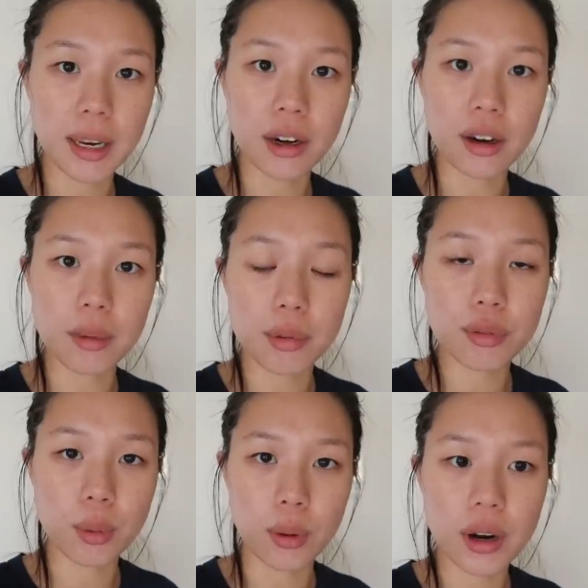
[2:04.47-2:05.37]
by her
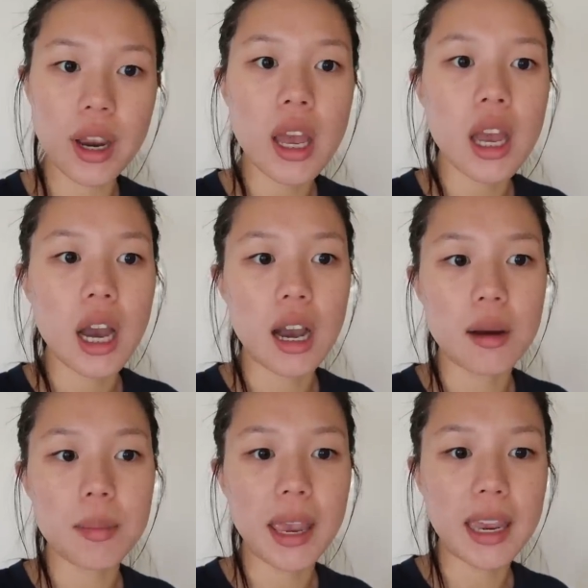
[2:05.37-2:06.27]
before,
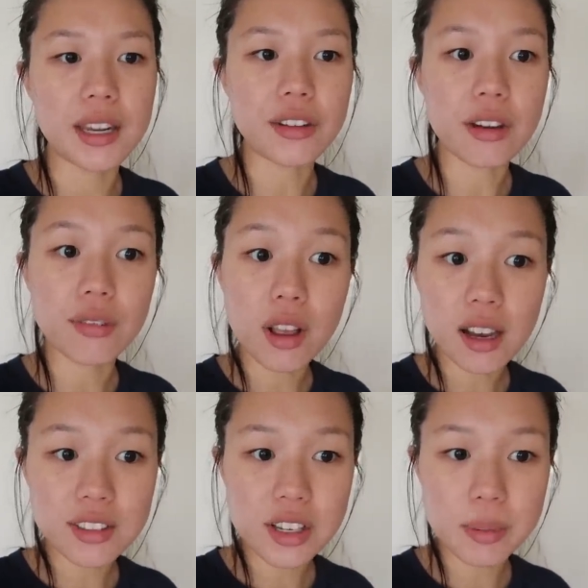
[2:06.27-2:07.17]
and I
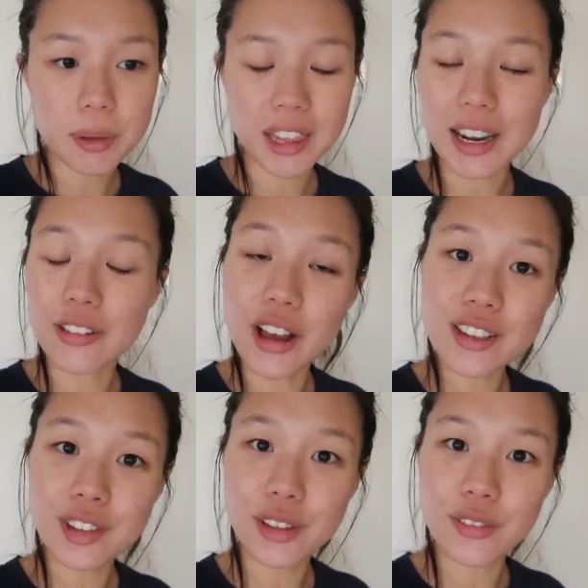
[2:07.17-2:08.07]
vlogged it, but then I
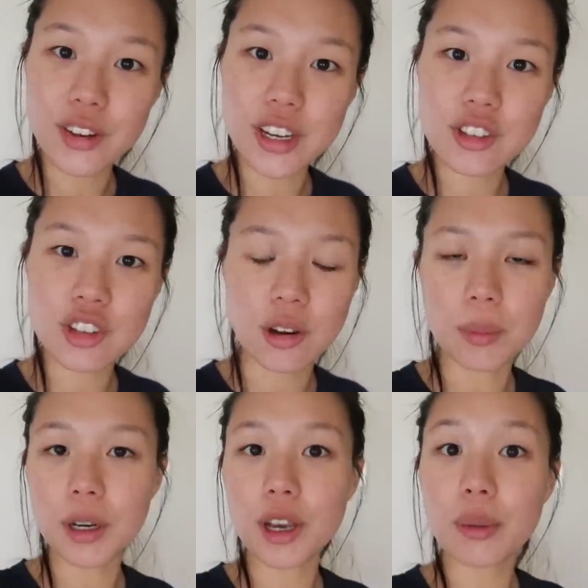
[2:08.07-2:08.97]
lost all the footage, so I'm
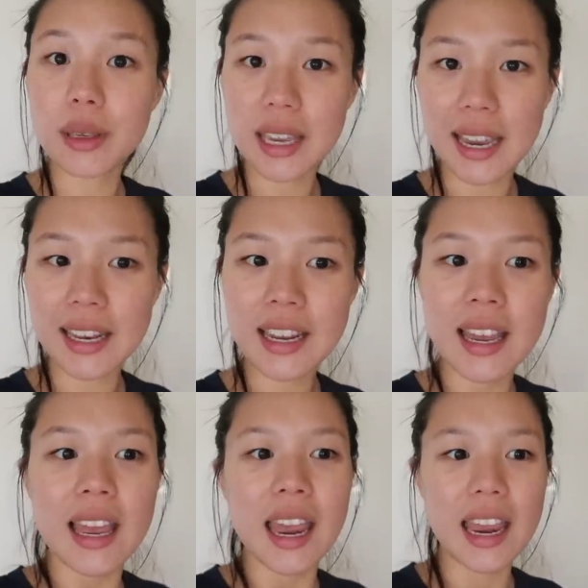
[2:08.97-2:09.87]
gonna go again
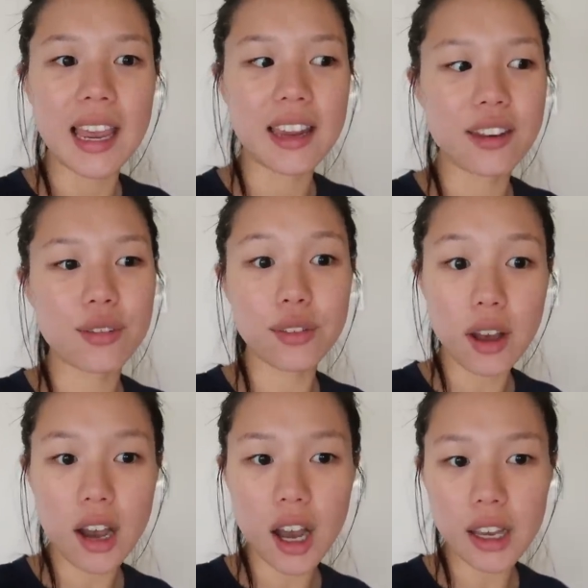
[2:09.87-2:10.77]
and
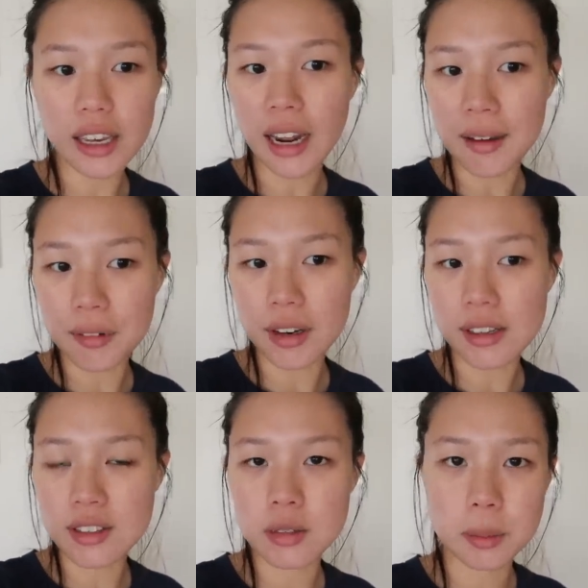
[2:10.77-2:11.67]
vlog and have her
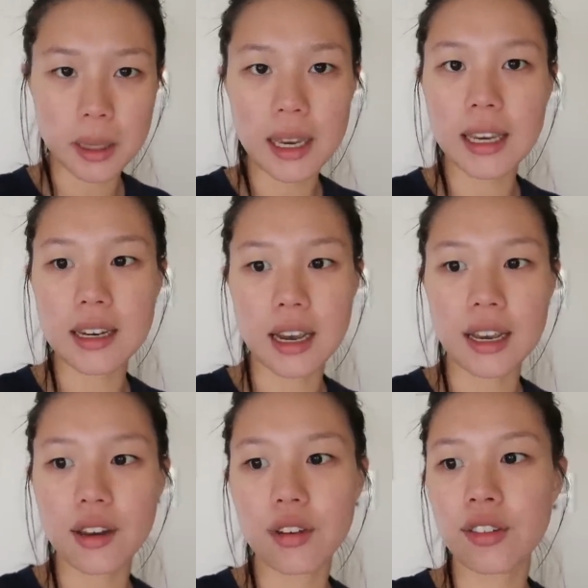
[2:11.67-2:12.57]
explain
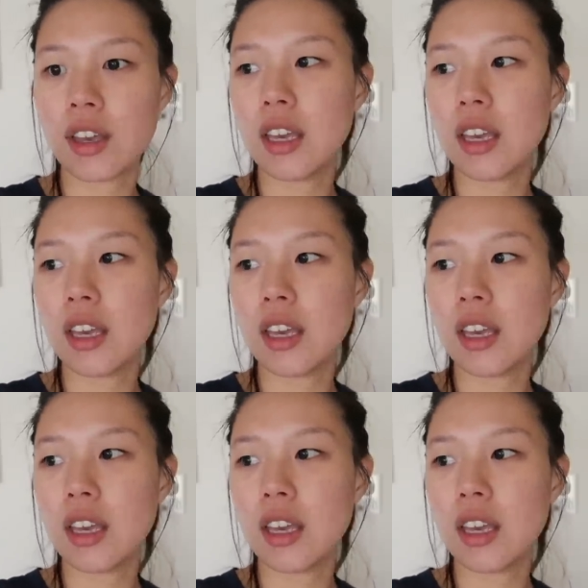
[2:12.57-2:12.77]
kind of